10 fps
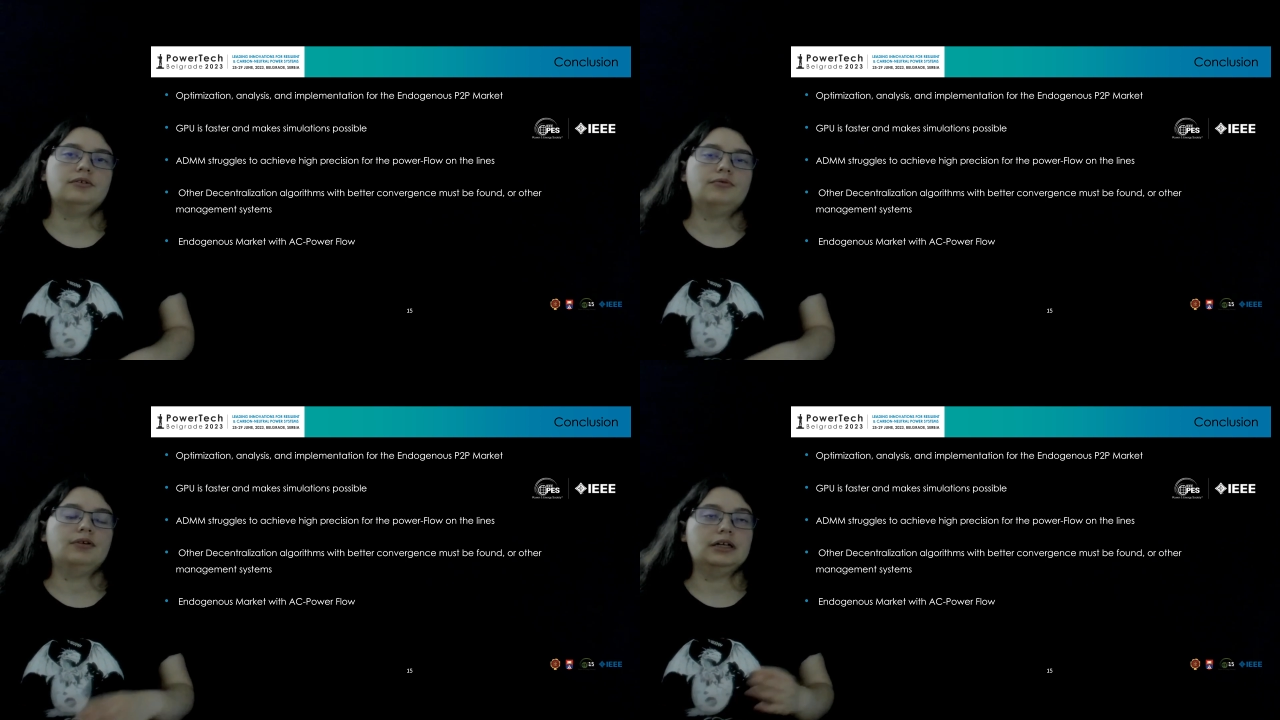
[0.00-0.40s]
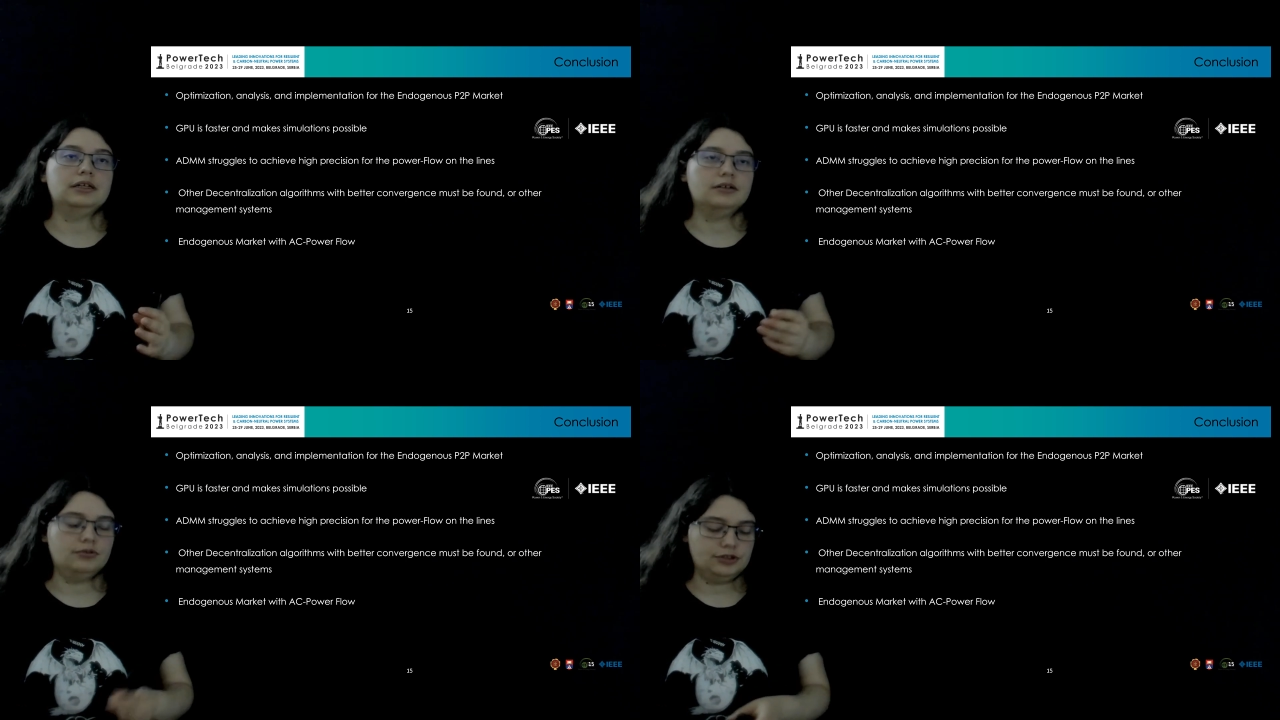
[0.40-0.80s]

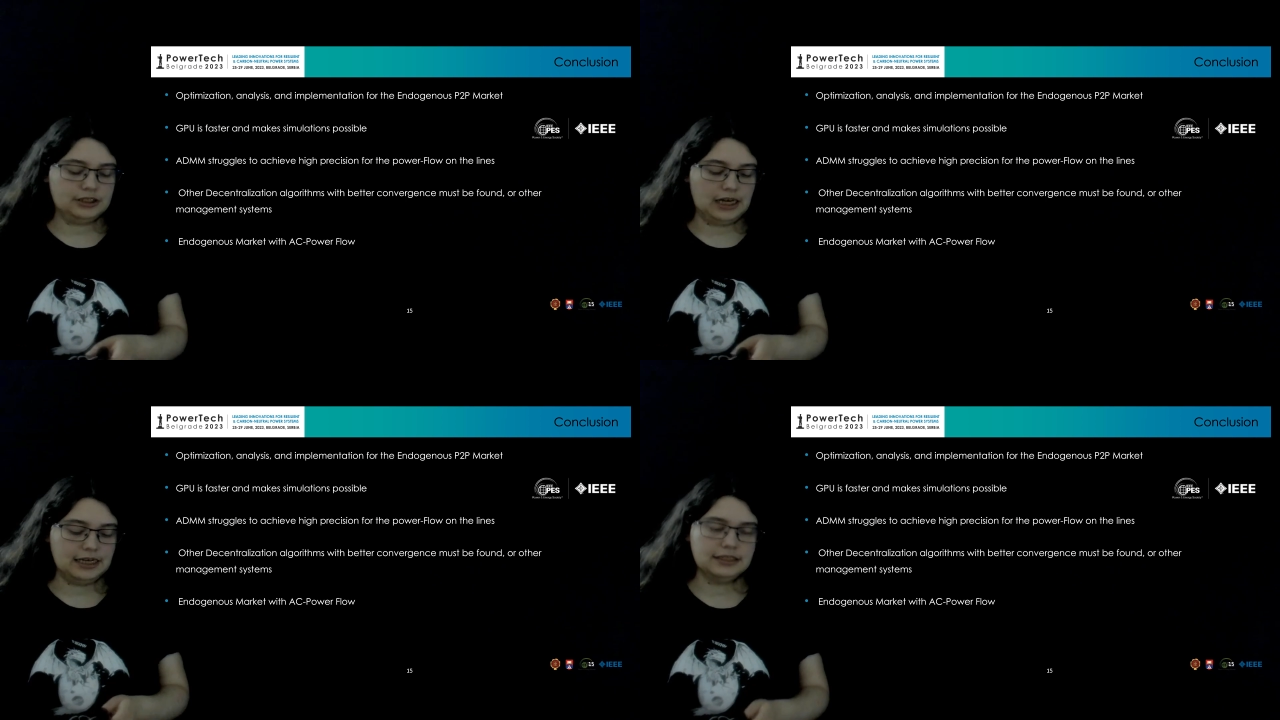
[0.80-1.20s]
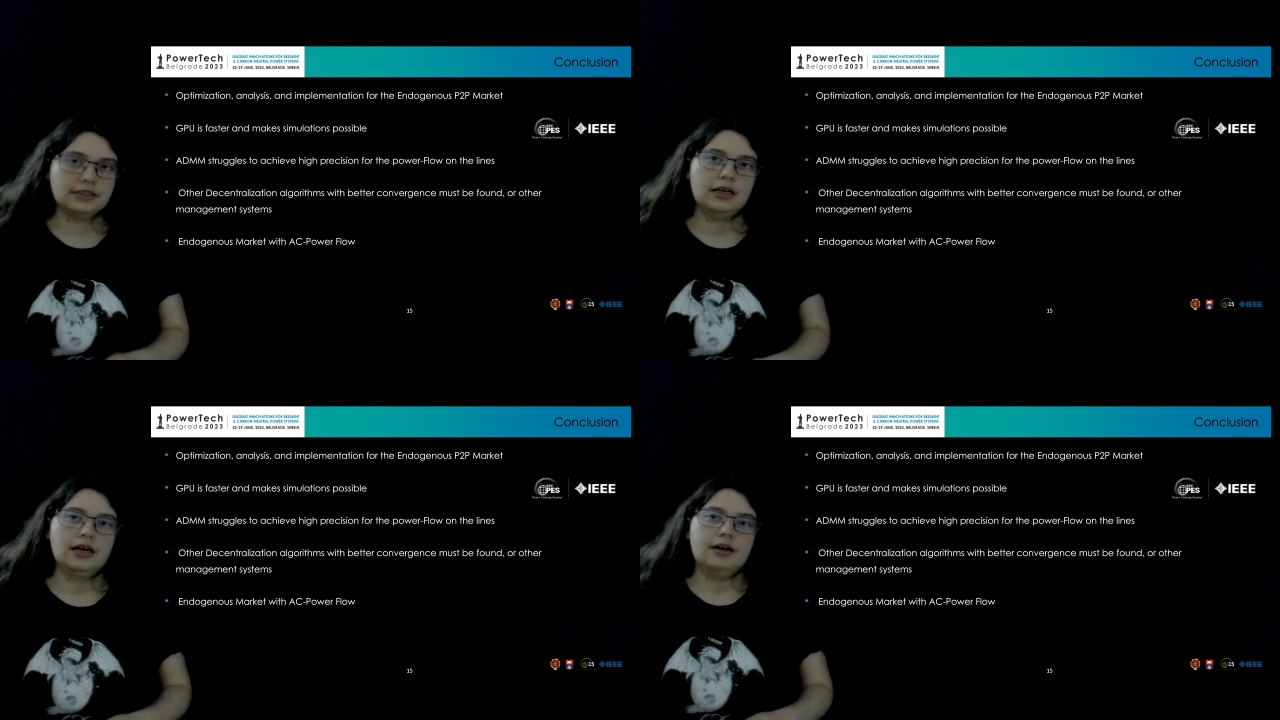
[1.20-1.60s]
really huge size,
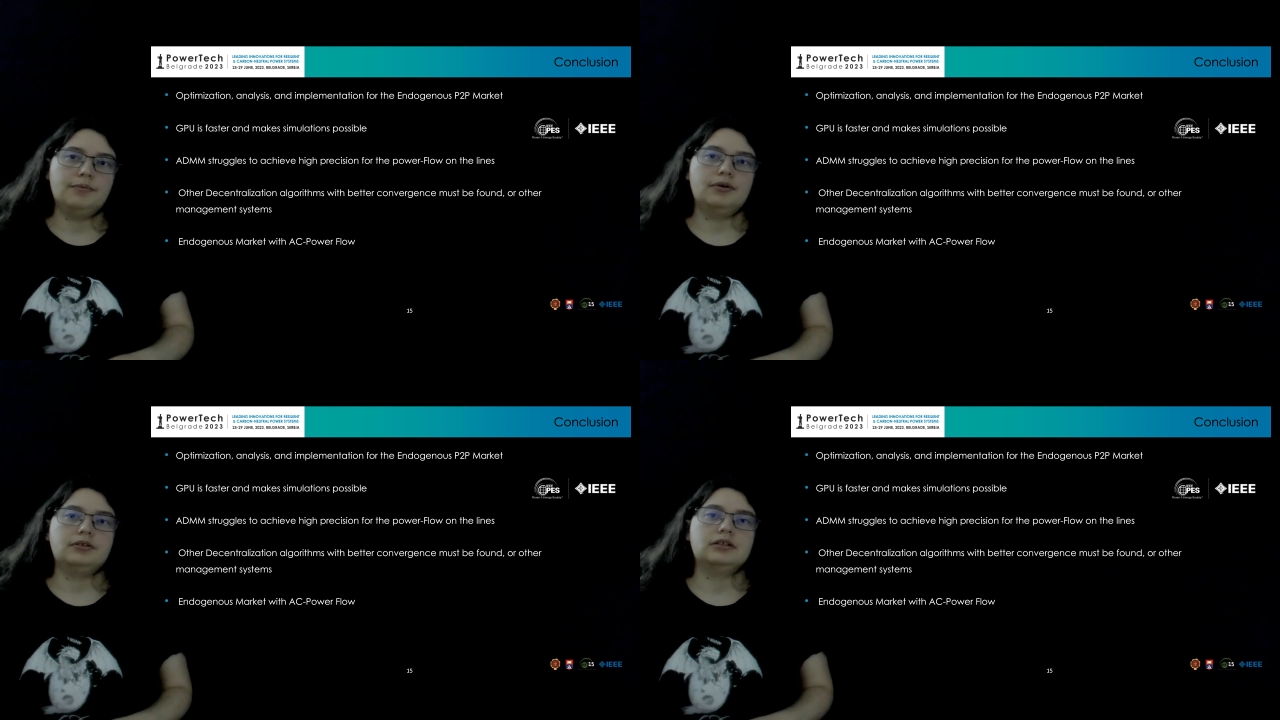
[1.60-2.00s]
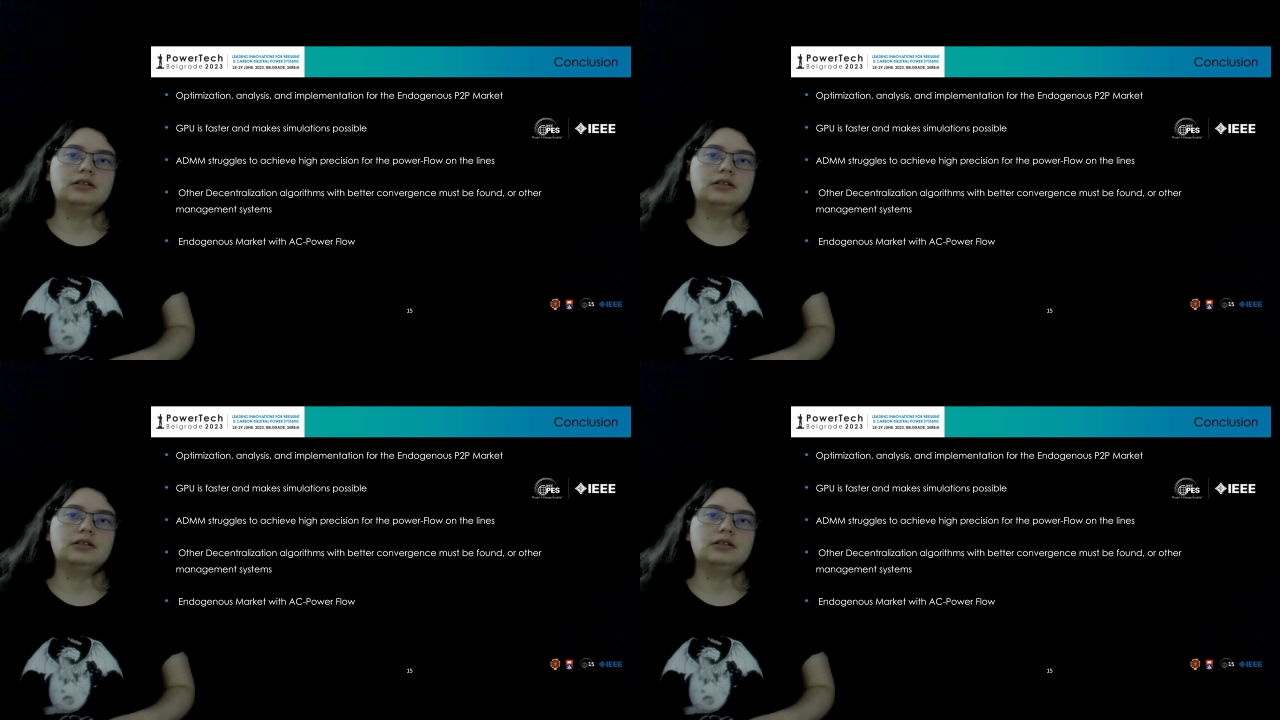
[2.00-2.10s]
but